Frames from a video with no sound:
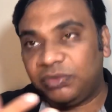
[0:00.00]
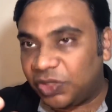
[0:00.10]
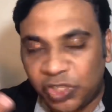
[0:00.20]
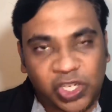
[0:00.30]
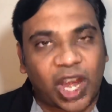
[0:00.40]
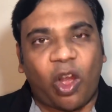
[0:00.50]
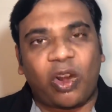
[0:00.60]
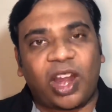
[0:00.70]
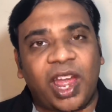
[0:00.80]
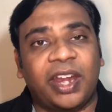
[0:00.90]
check
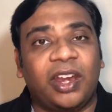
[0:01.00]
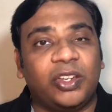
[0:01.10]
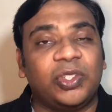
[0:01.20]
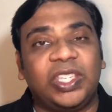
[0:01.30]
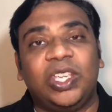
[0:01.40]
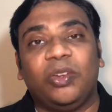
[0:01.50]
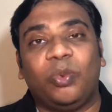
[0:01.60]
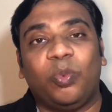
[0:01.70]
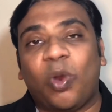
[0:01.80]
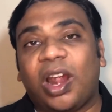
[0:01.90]
online to see
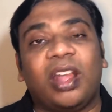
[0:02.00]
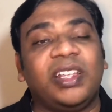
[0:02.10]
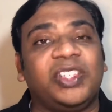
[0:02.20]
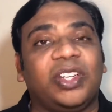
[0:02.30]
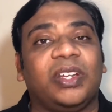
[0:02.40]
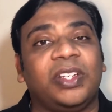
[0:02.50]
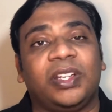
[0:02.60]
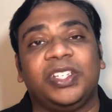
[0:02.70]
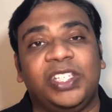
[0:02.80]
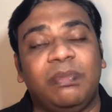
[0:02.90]
what are the
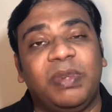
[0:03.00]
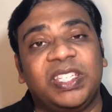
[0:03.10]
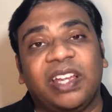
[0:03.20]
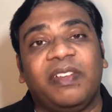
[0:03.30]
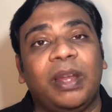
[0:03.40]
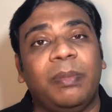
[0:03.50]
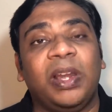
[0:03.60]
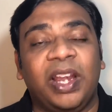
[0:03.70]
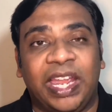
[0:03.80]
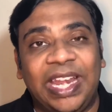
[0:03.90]
GPs available
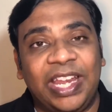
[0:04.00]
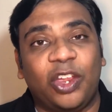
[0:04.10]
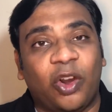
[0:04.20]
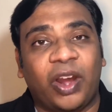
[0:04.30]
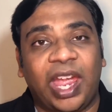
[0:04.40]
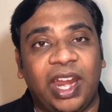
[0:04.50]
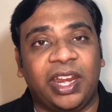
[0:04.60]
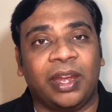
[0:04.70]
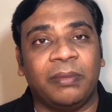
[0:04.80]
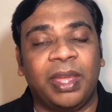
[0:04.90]
in your
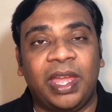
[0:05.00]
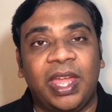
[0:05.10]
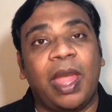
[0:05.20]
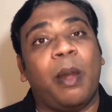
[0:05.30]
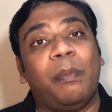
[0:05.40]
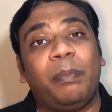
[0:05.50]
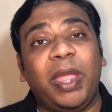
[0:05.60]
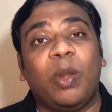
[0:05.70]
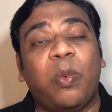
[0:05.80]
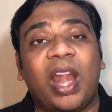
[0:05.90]
area.
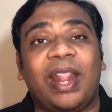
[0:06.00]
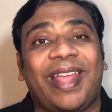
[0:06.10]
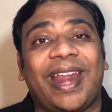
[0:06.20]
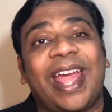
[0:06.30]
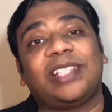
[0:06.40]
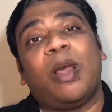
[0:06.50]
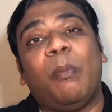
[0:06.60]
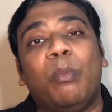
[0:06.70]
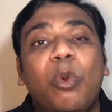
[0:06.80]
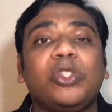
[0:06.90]
Pick one that has
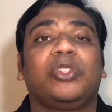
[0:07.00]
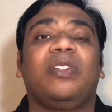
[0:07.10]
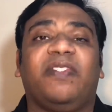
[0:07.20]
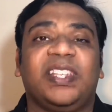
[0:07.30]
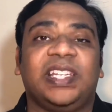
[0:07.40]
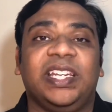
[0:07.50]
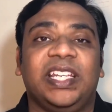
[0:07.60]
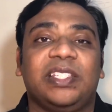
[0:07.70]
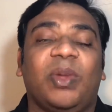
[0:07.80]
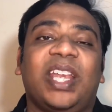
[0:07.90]
most of the
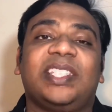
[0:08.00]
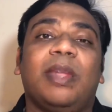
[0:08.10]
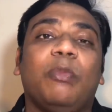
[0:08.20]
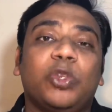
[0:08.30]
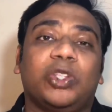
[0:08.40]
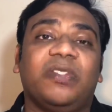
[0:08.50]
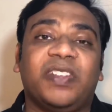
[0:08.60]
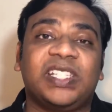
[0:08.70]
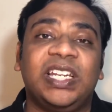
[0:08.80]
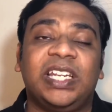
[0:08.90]
facilities. When I say most of the
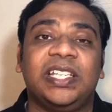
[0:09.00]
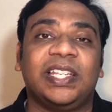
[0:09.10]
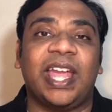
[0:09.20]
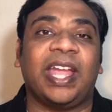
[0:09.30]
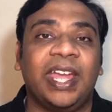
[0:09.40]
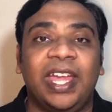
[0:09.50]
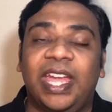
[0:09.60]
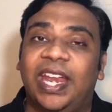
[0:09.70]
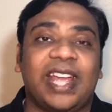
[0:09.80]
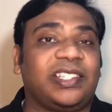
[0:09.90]
facilities, like
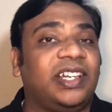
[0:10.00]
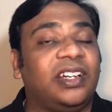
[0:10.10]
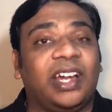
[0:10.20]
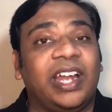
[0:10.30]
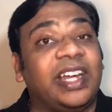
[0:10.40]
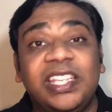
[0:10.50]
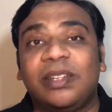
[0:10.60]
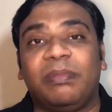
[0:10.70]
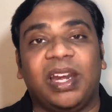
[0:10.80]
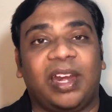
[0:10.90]
it has at least a
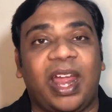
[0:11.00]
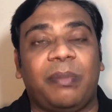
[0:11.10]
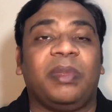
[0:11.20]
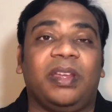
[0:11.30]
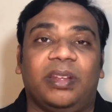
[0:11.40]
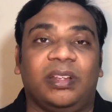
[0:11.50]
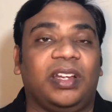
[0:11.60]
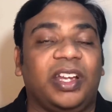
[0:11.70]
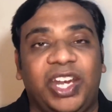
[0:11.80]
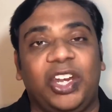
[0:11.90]
blood lab,
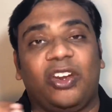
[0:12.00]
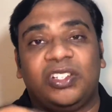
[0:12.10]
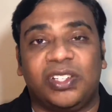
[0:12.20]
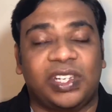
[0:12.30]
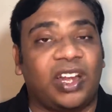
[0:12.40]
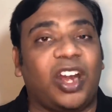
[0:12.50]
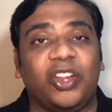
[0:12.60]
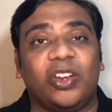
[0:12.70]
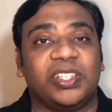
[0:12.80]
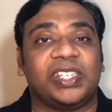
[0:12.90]
a radiologist, a
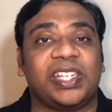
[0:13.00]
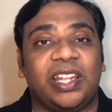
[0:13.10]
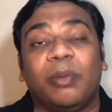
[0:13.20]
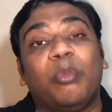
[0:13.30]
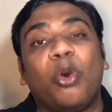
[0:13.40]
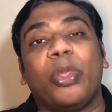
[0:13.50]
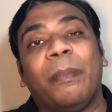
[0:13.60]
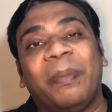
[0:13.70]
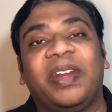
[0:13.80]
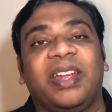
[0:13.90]
cardiologist. The more the
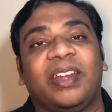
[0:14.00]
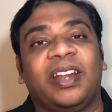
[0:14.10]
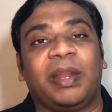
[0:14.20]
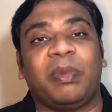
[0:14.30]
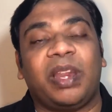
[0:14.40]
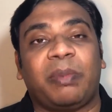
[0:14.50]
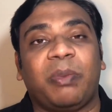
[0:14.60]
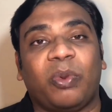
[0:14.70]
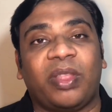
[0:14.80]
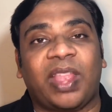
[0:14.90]
merrier. Let me
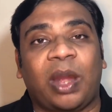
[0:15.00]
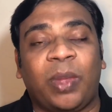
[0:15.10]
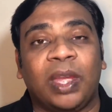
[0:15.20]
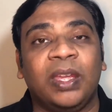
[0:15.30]
put it that way,